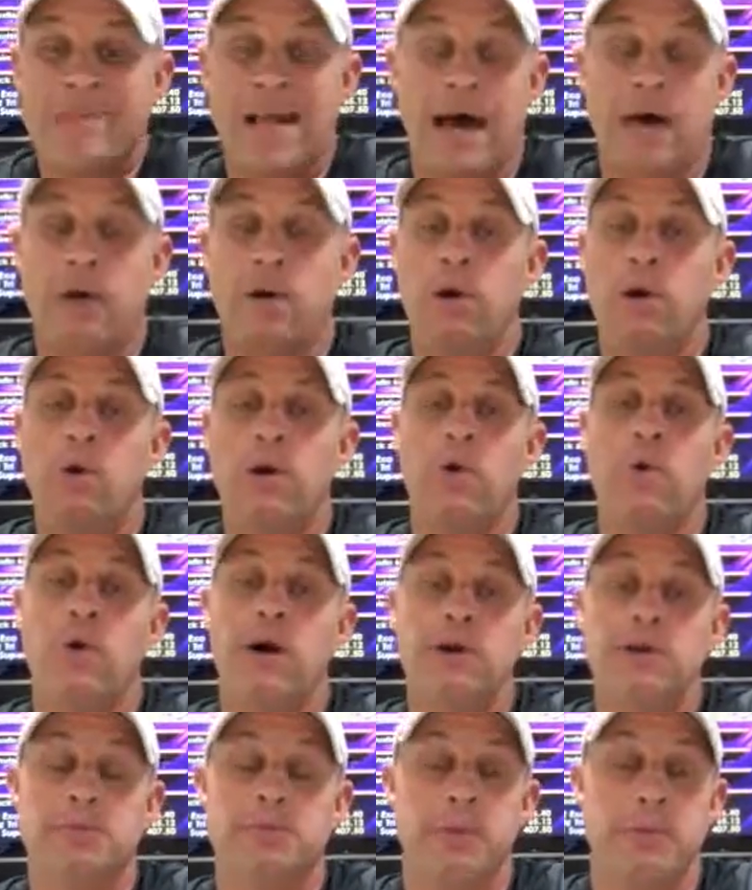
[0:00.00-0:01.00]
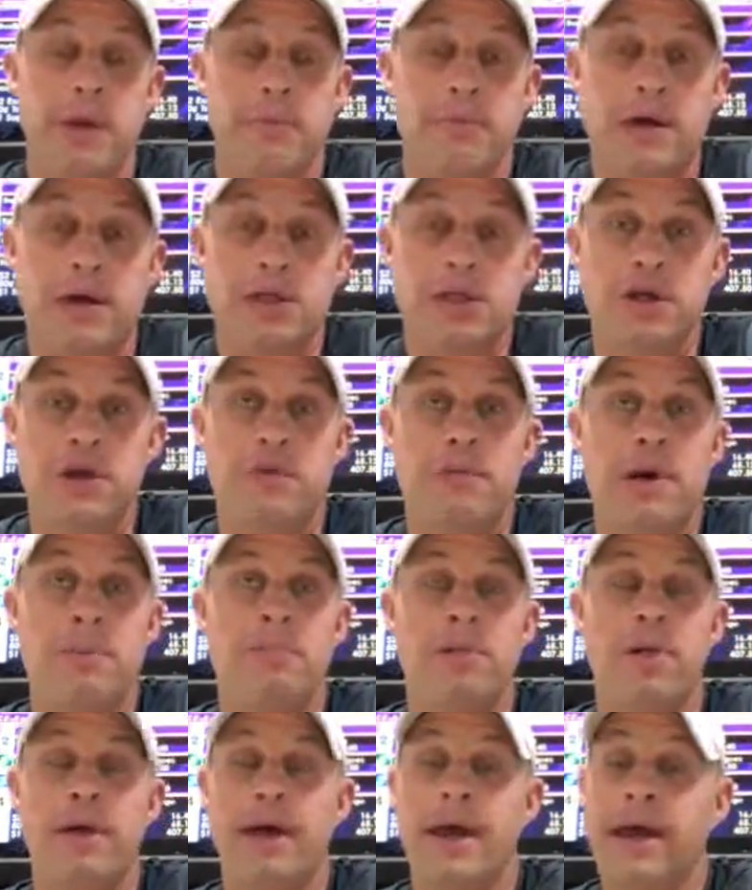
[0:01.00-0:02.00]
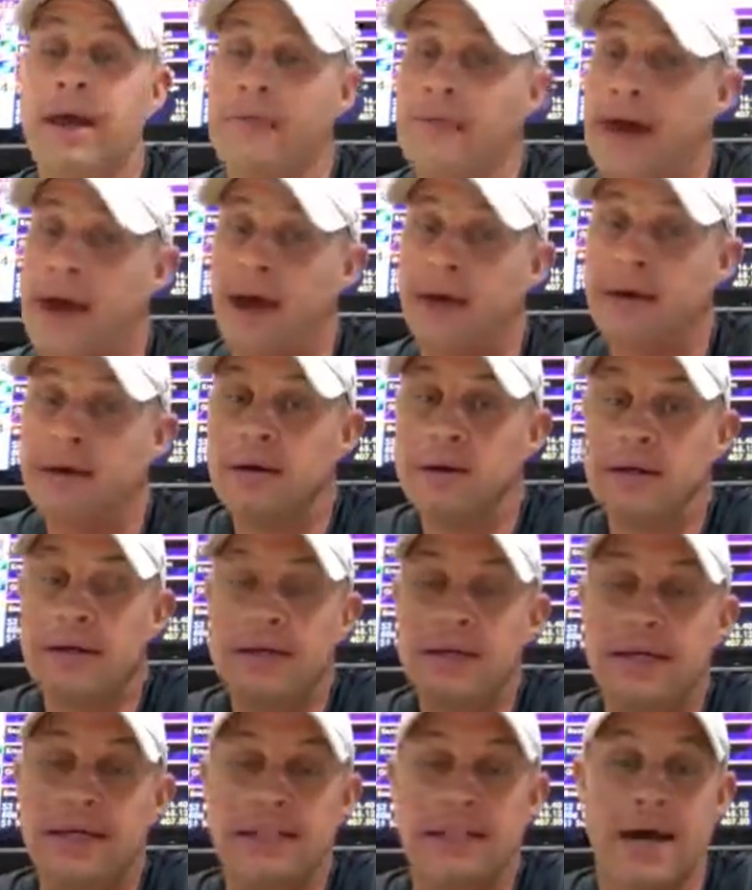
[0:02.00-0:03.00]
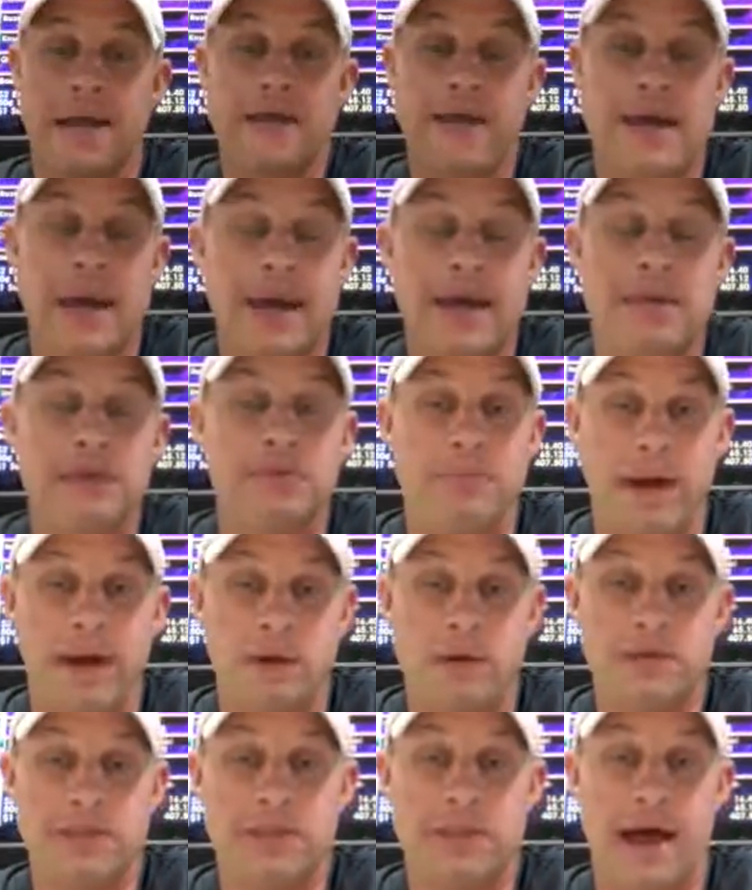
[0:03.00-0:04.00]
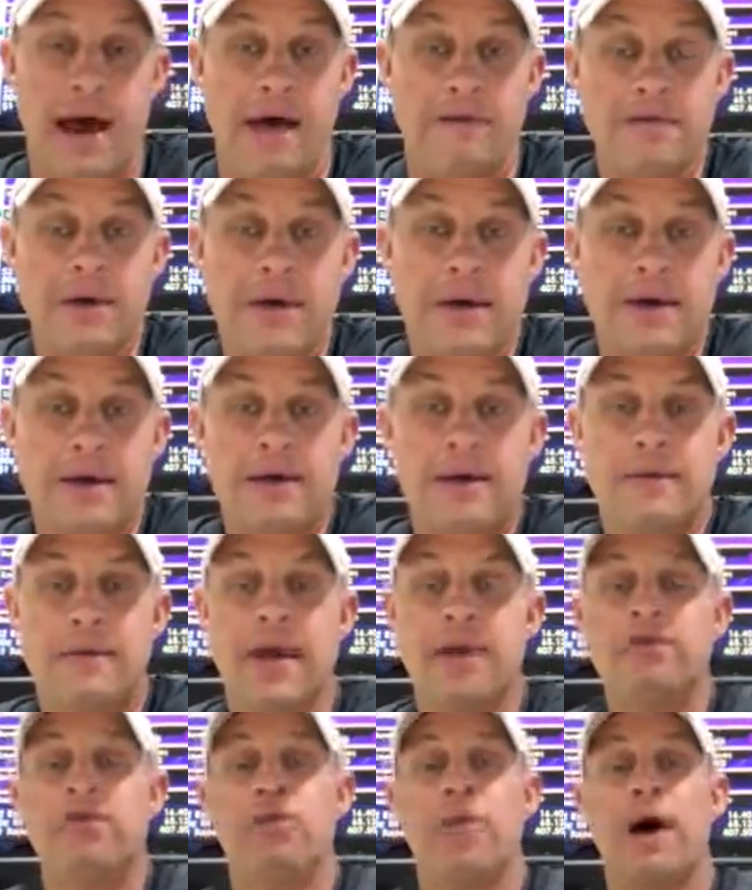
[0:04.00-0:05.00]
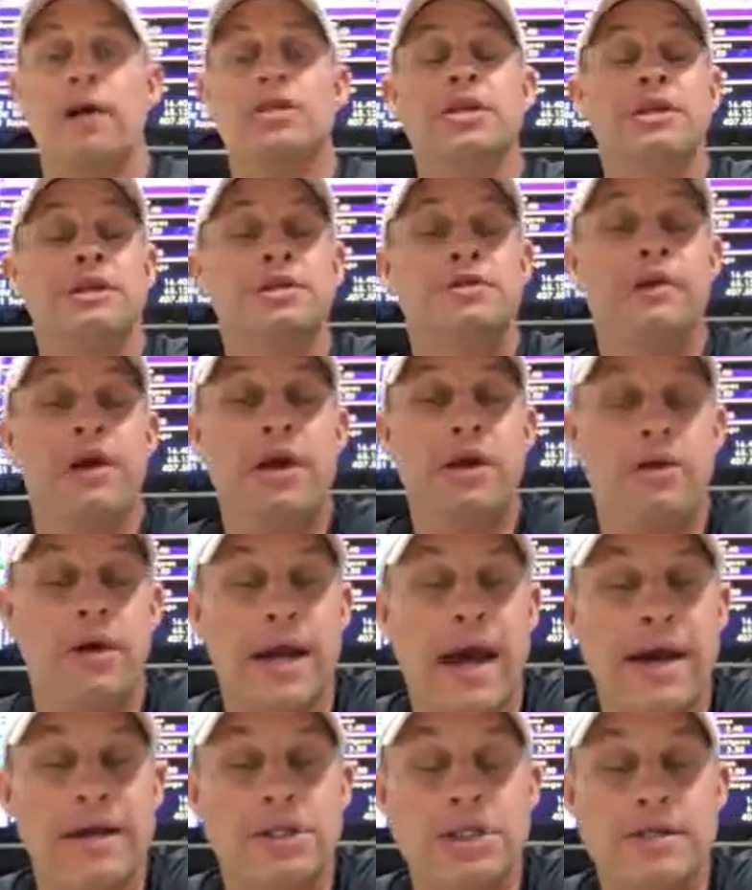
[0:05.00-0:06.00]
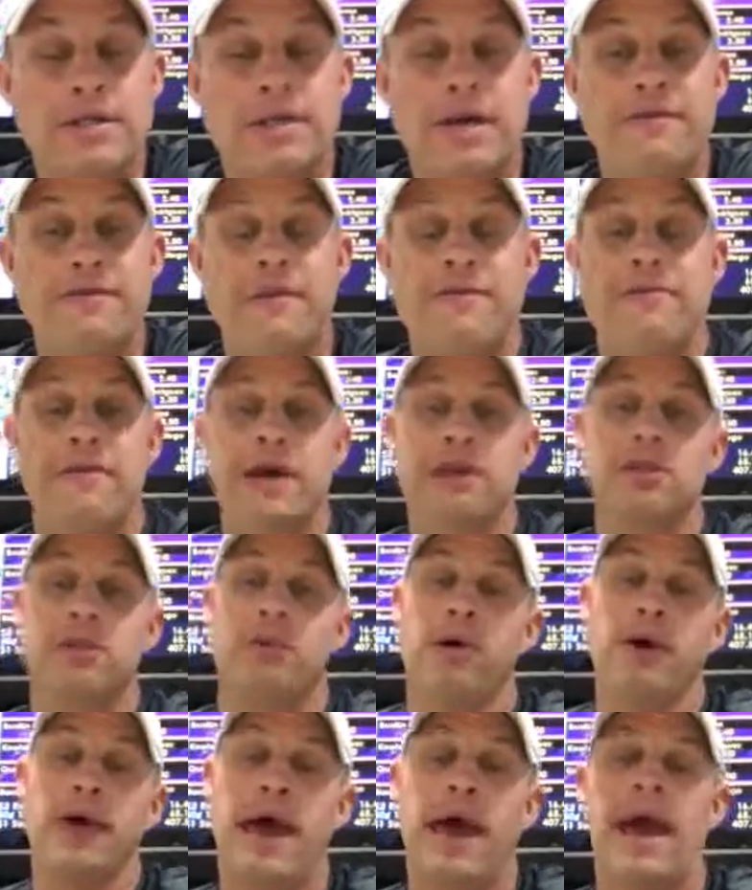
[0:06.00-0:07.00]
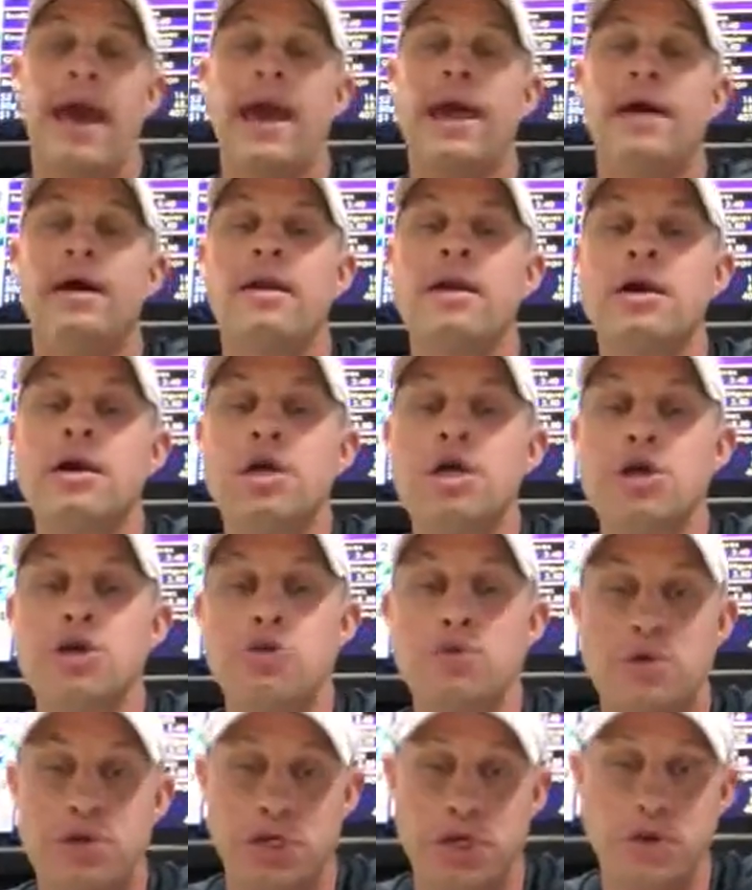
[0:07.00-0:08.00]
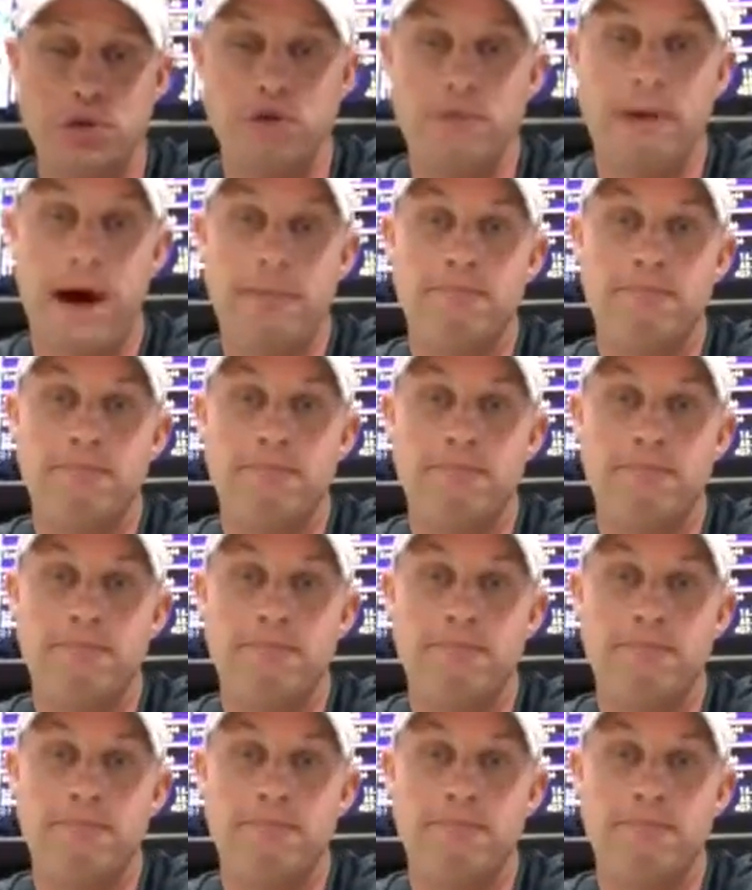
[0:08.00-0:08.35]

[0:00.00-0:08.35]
I don't know what it was, but maybe he shouldn't have been playing, and that is on the Yankees medical staff. Thanks for watching this video on IGTV, Facebook, and YouTube.